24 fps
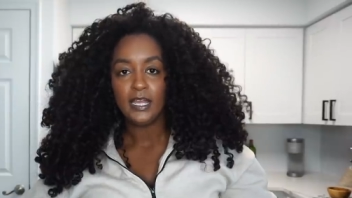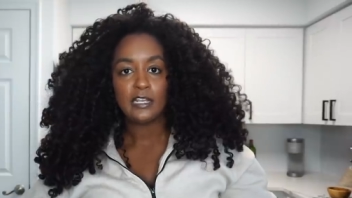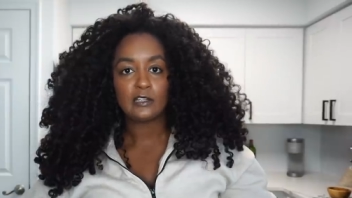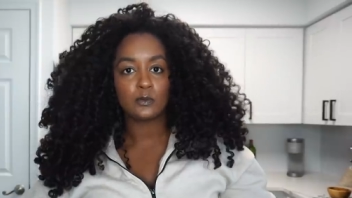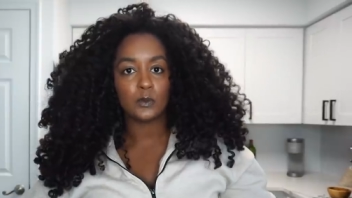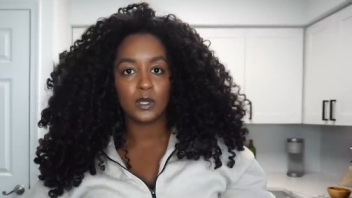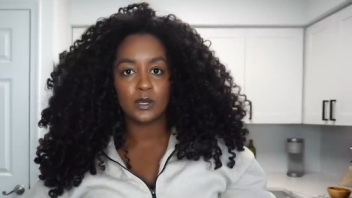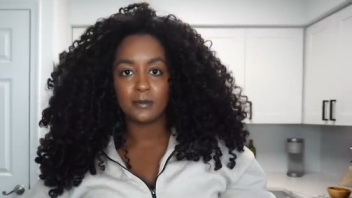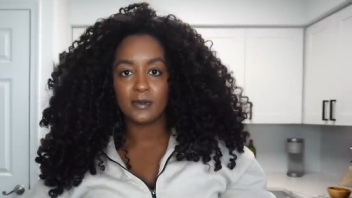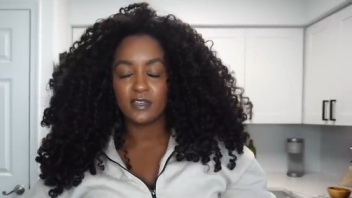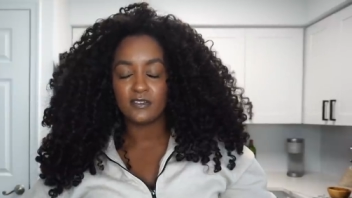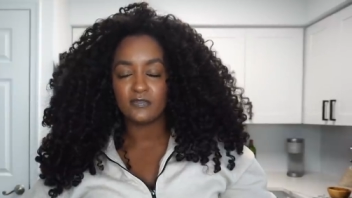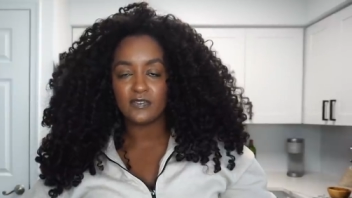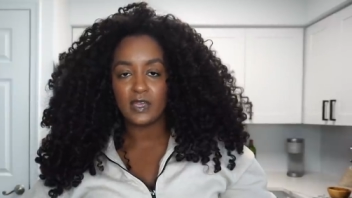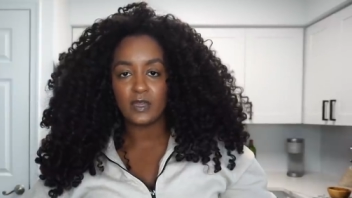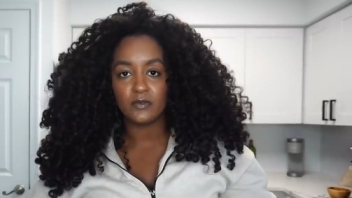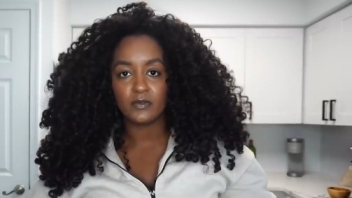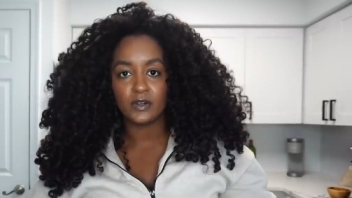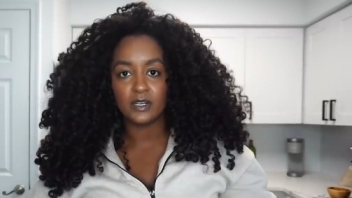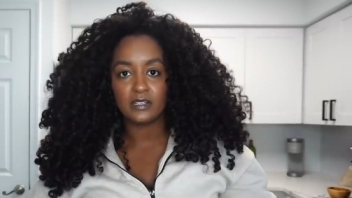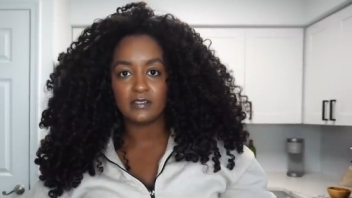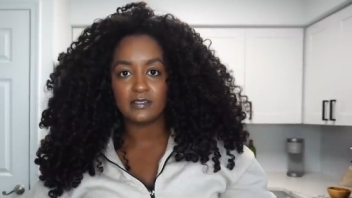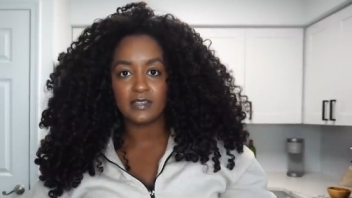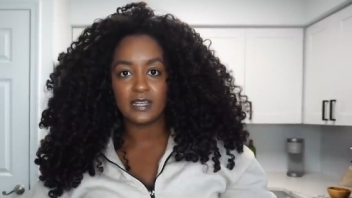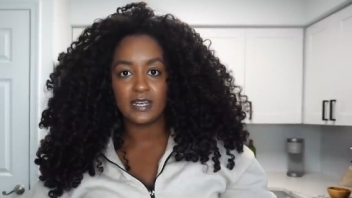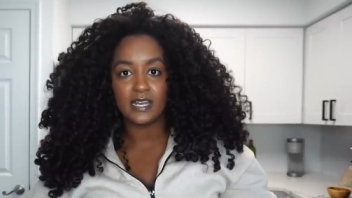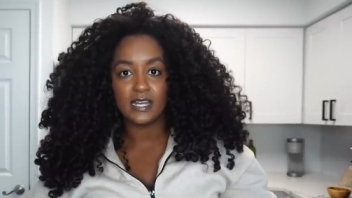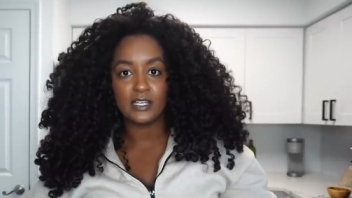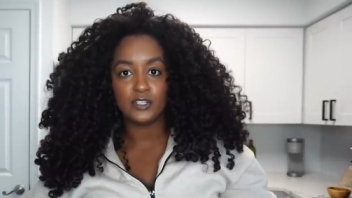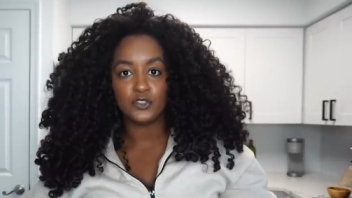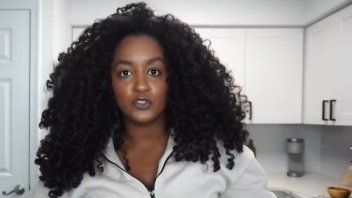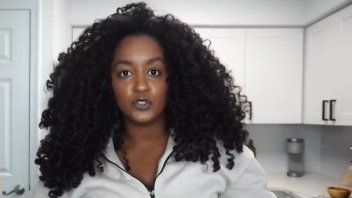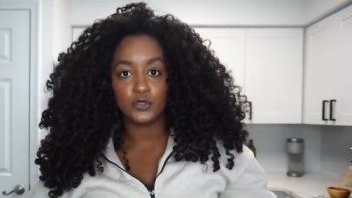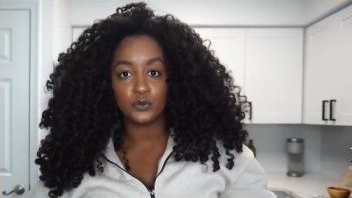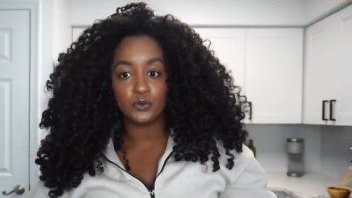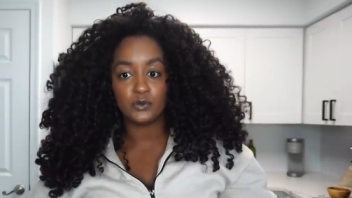it's one of my favorites, and I
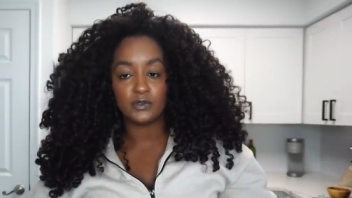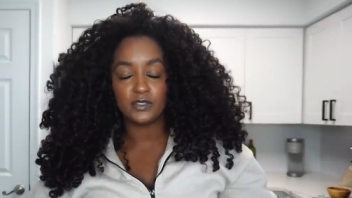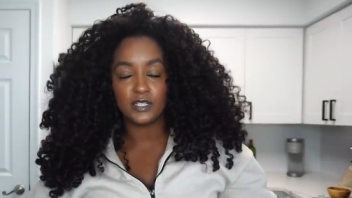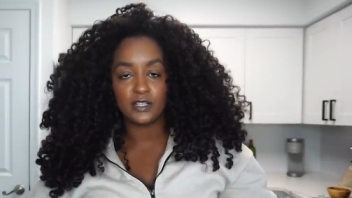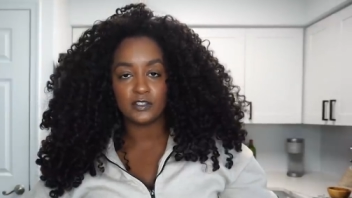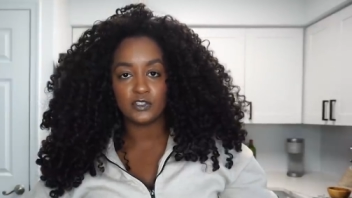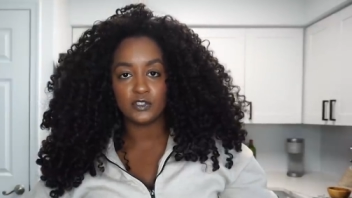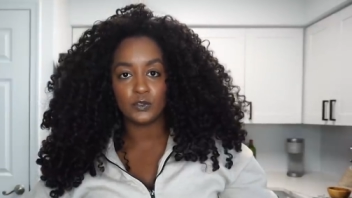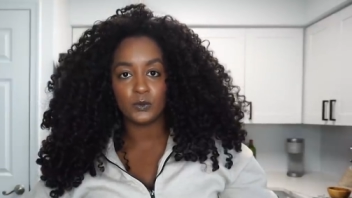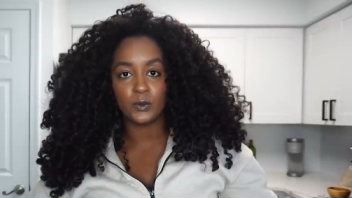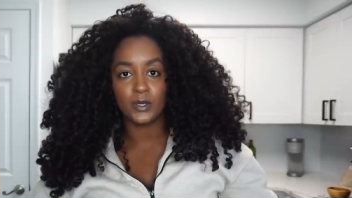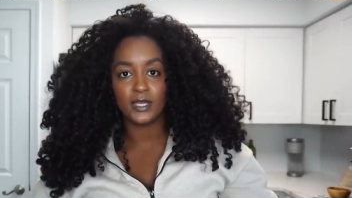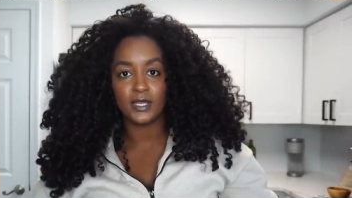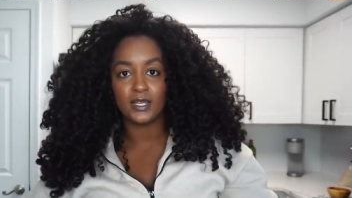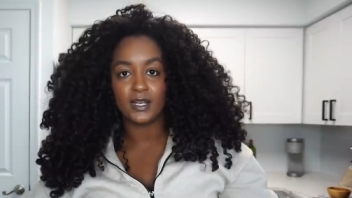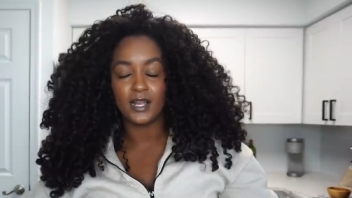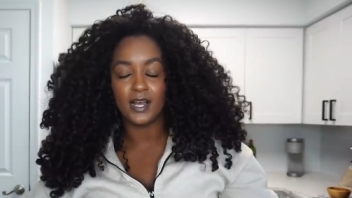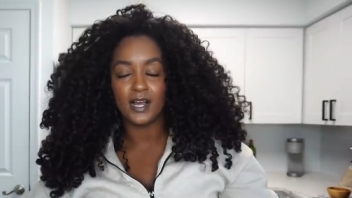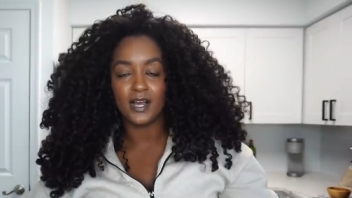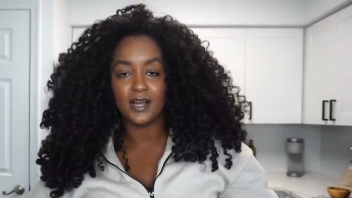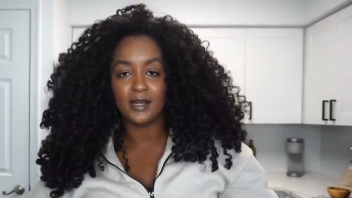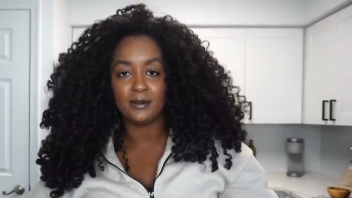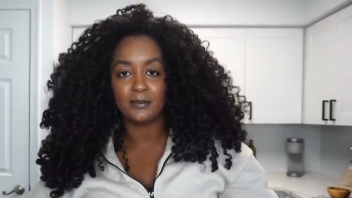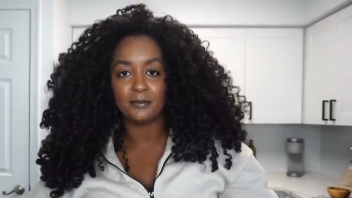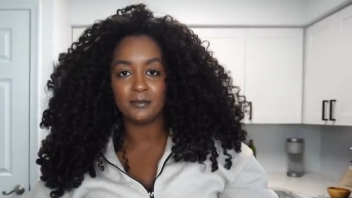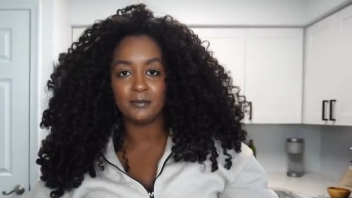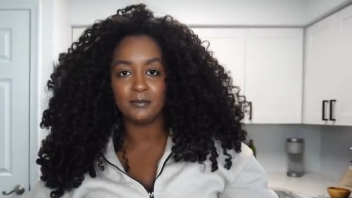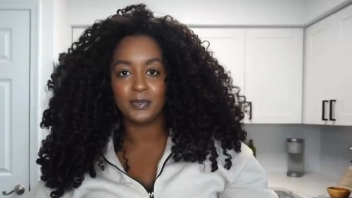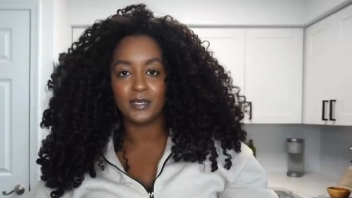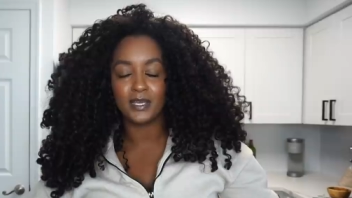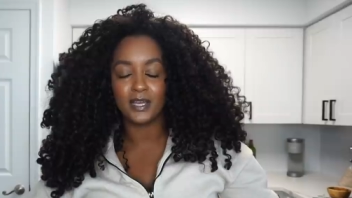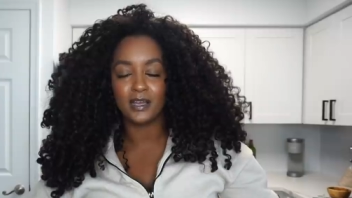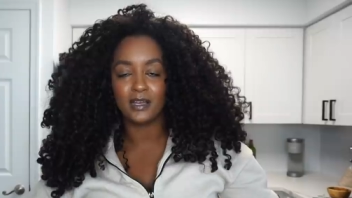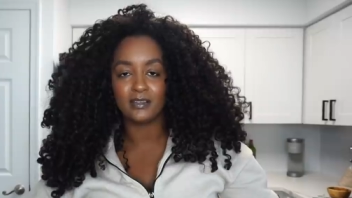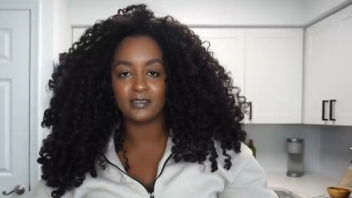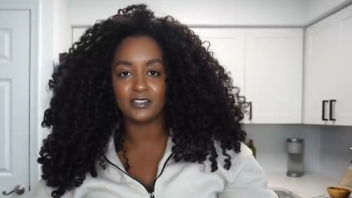do stick to it um,
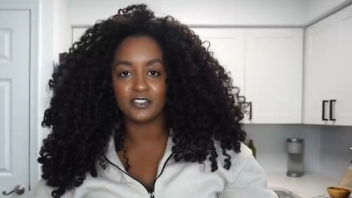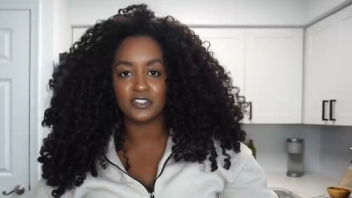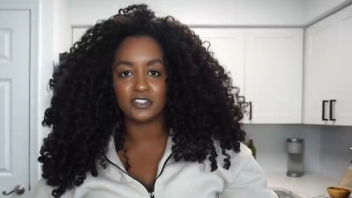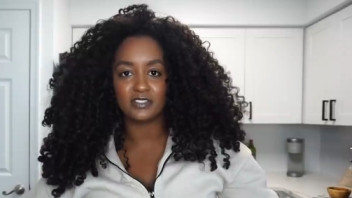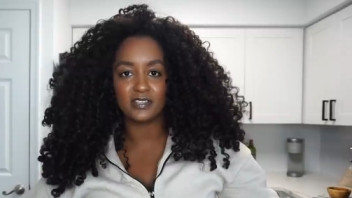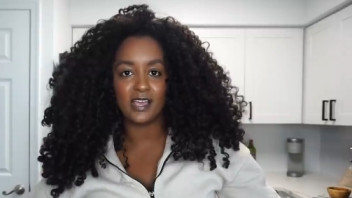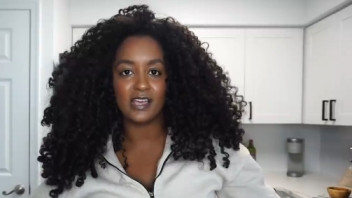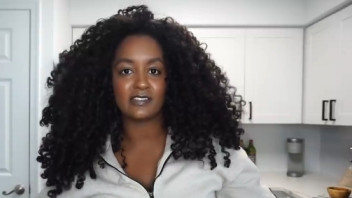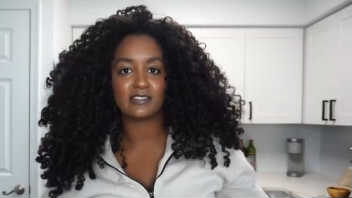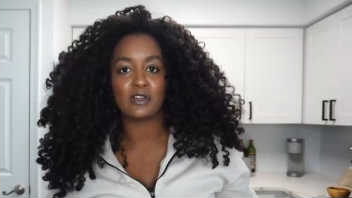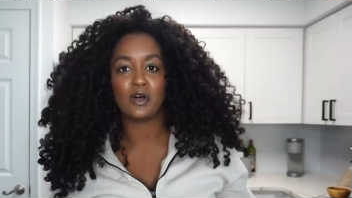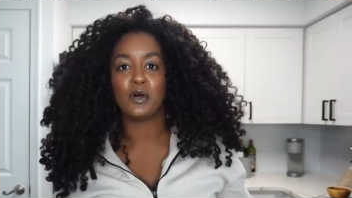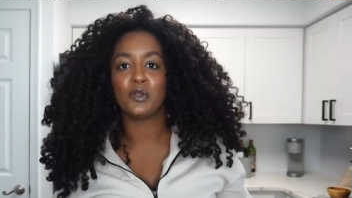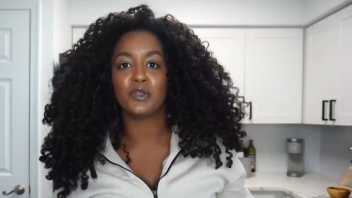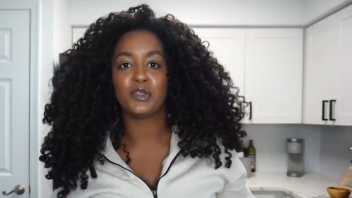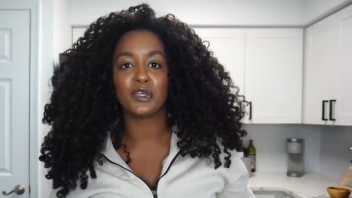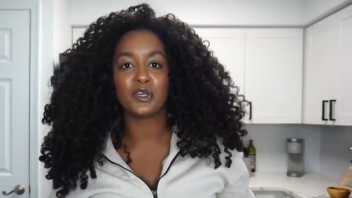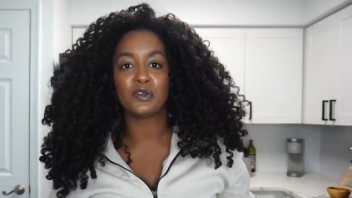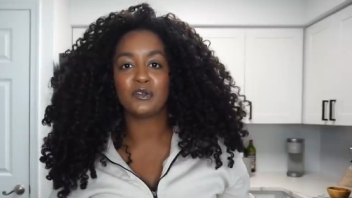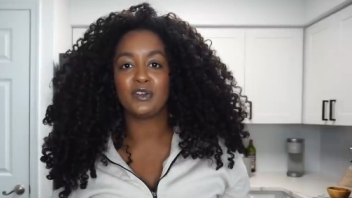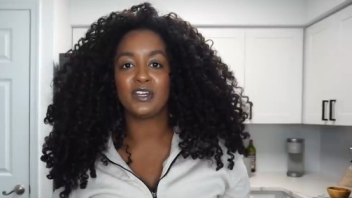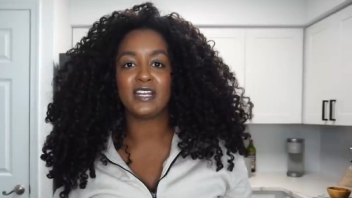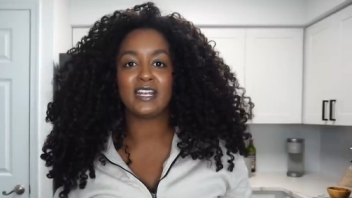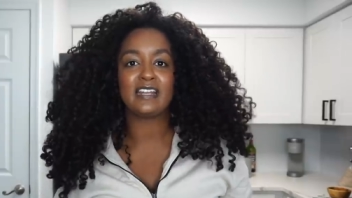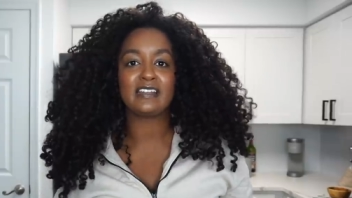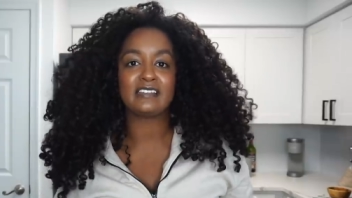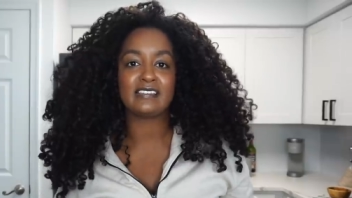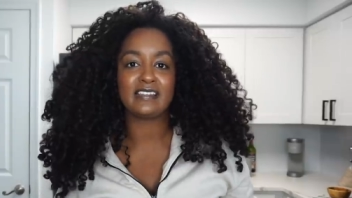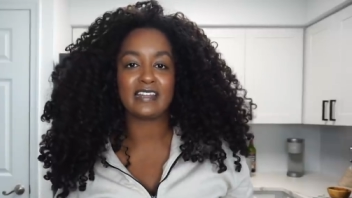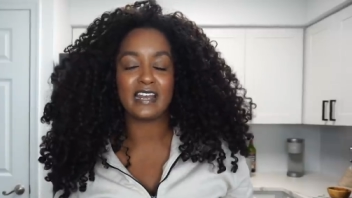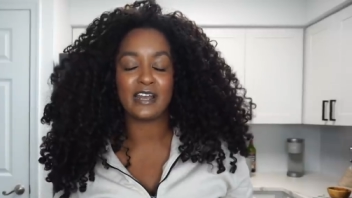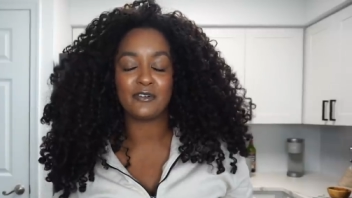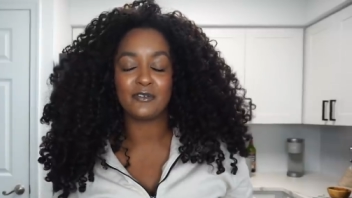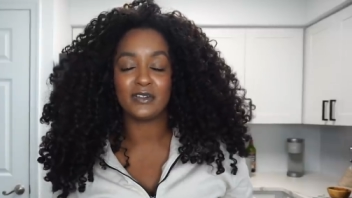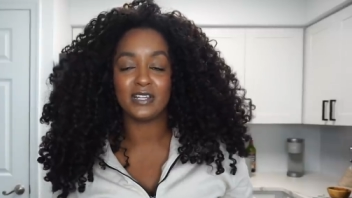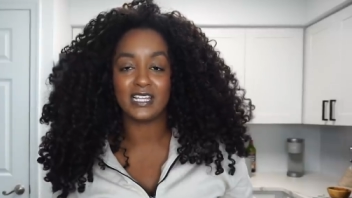because it just has all the ingredients
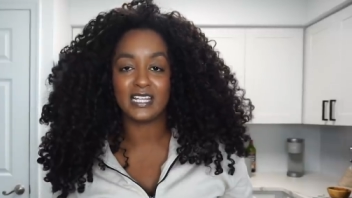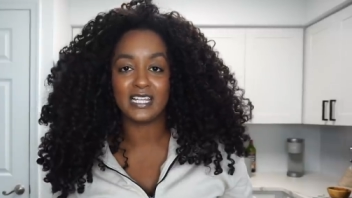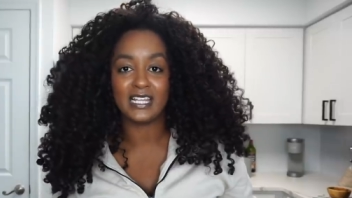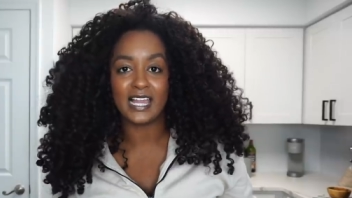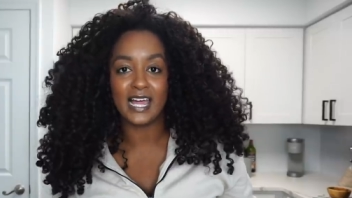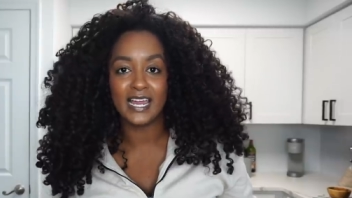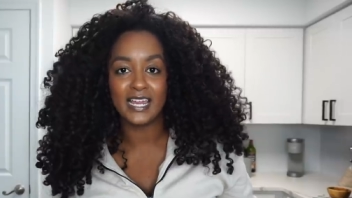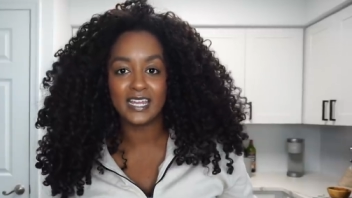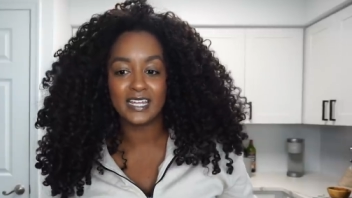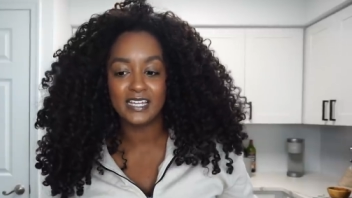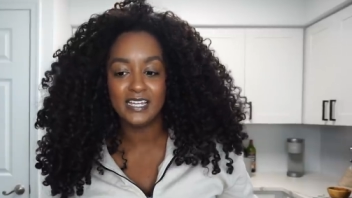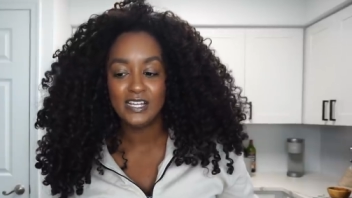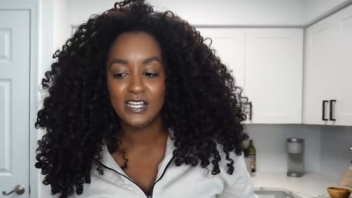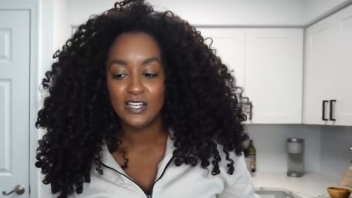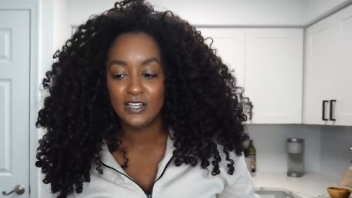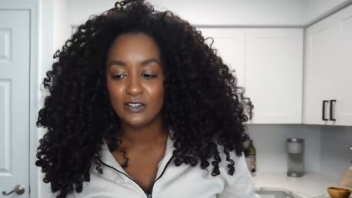that I really like.